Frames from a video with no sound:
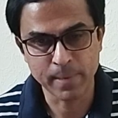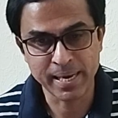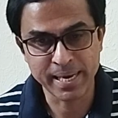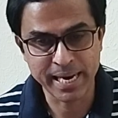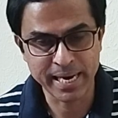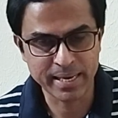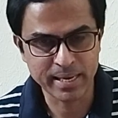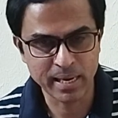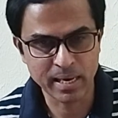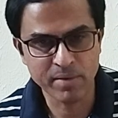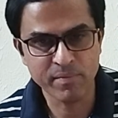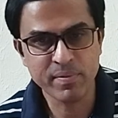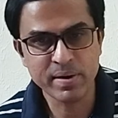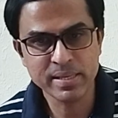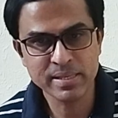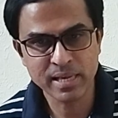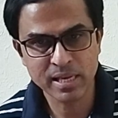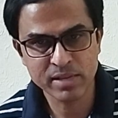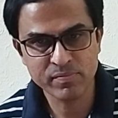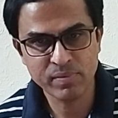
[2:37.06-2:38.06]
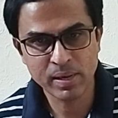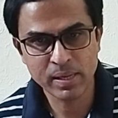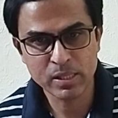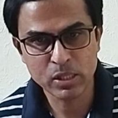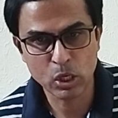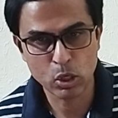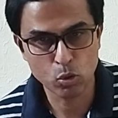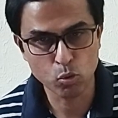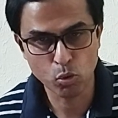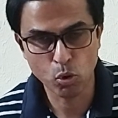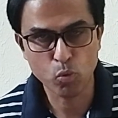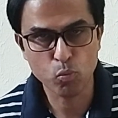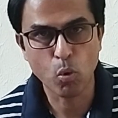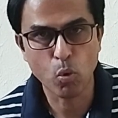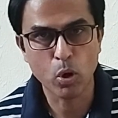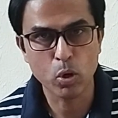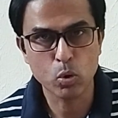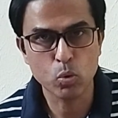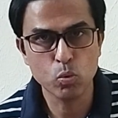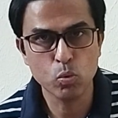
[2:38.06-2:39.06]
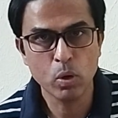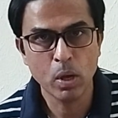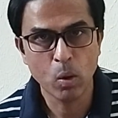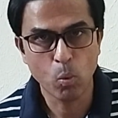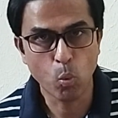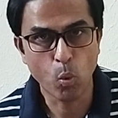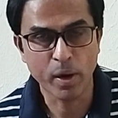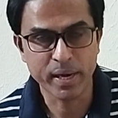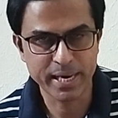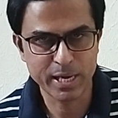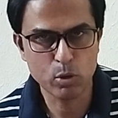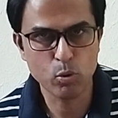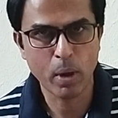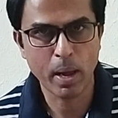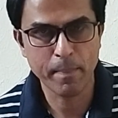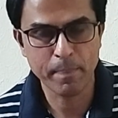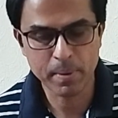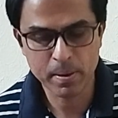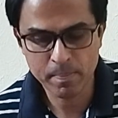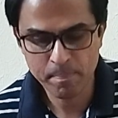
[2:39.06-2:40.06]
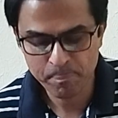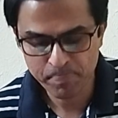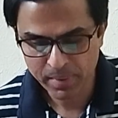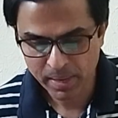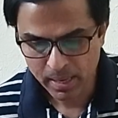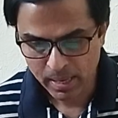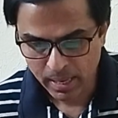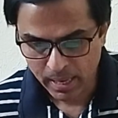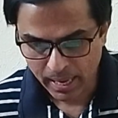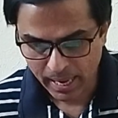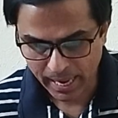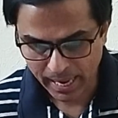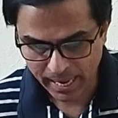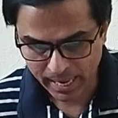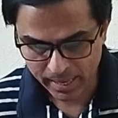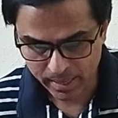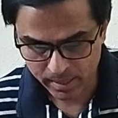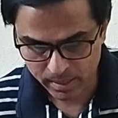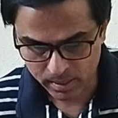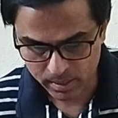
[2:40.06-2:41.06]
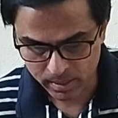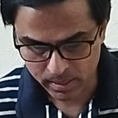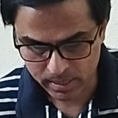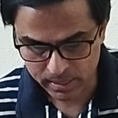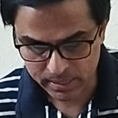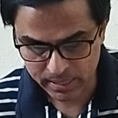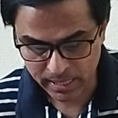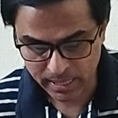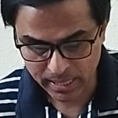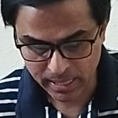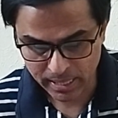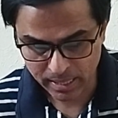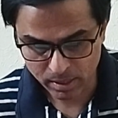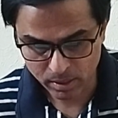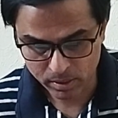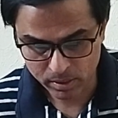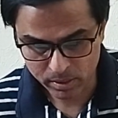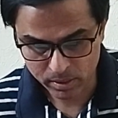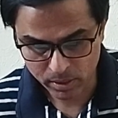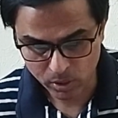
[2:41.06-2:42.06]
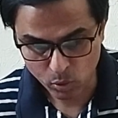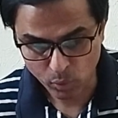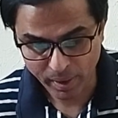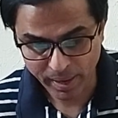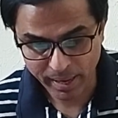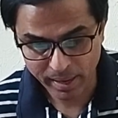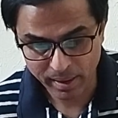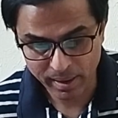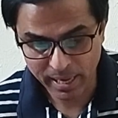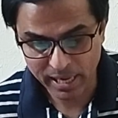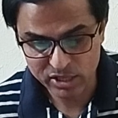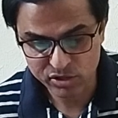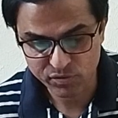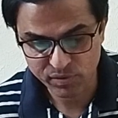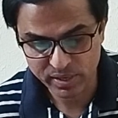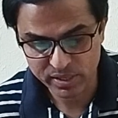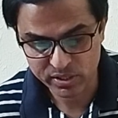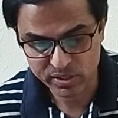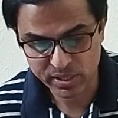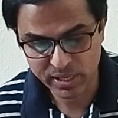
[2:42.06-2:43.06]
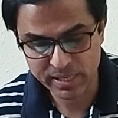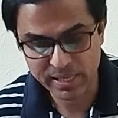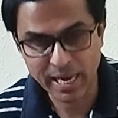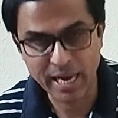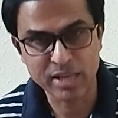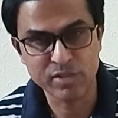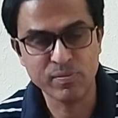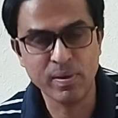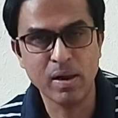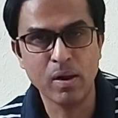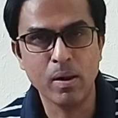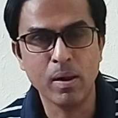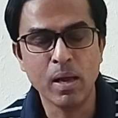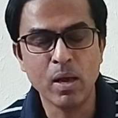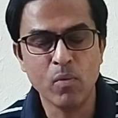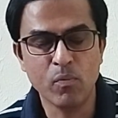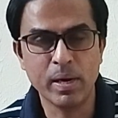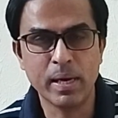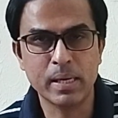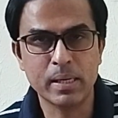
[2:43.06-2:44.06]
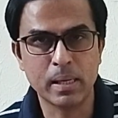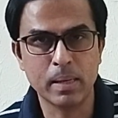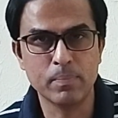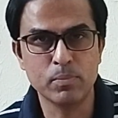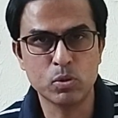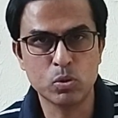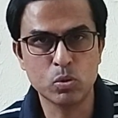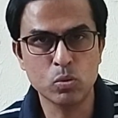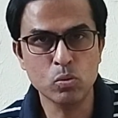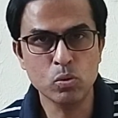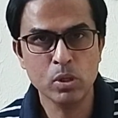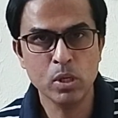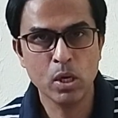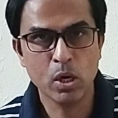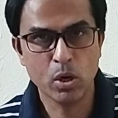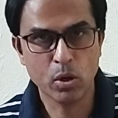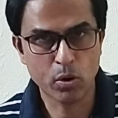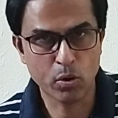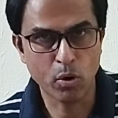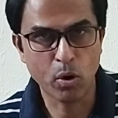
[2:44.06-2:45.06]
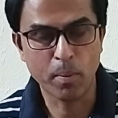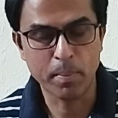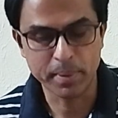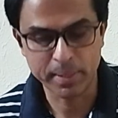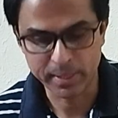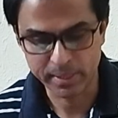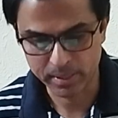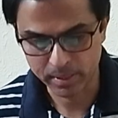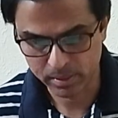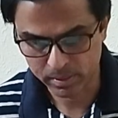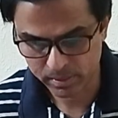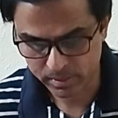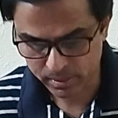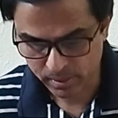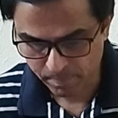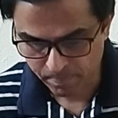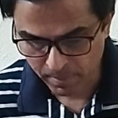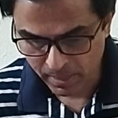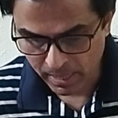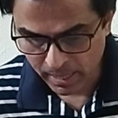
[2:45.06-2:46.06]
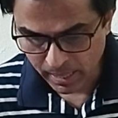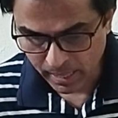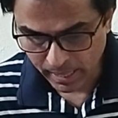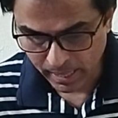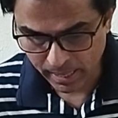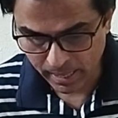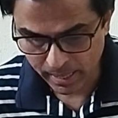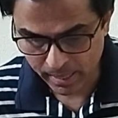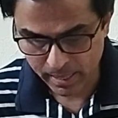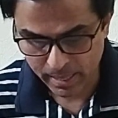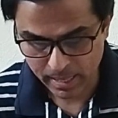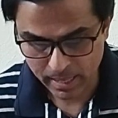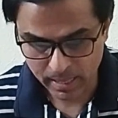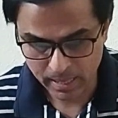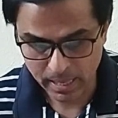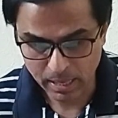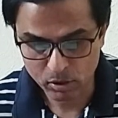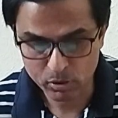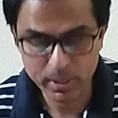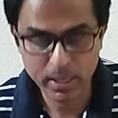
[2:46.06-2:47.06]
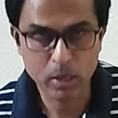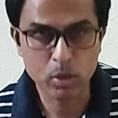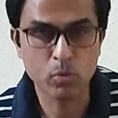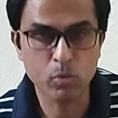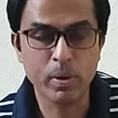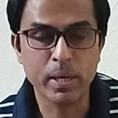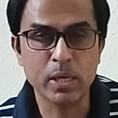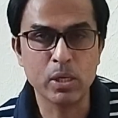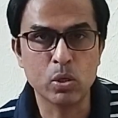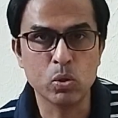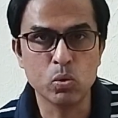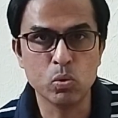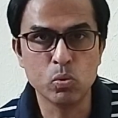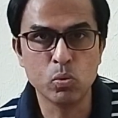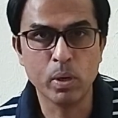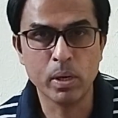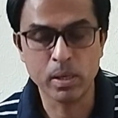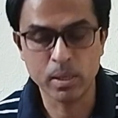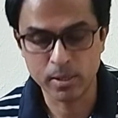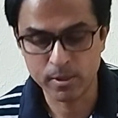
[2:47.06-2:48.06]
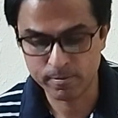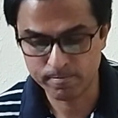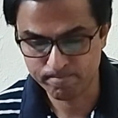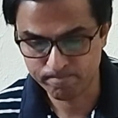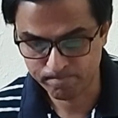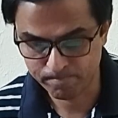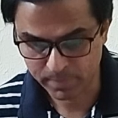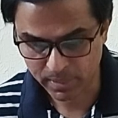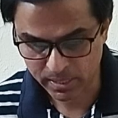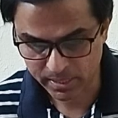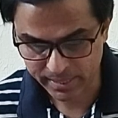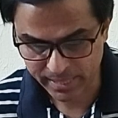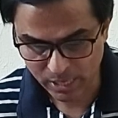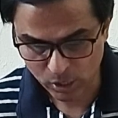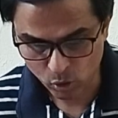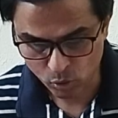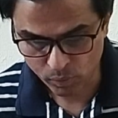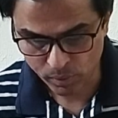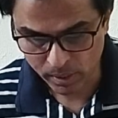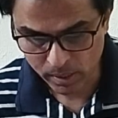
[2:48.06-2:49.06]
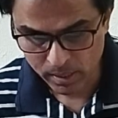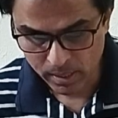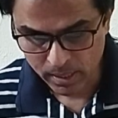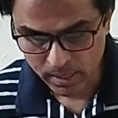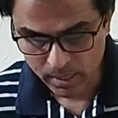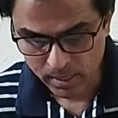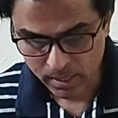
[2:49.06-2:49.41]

late deliveries as well. They do not want it to happen, and they require less wastage as well when it comes to raw materials. And now they are going to take over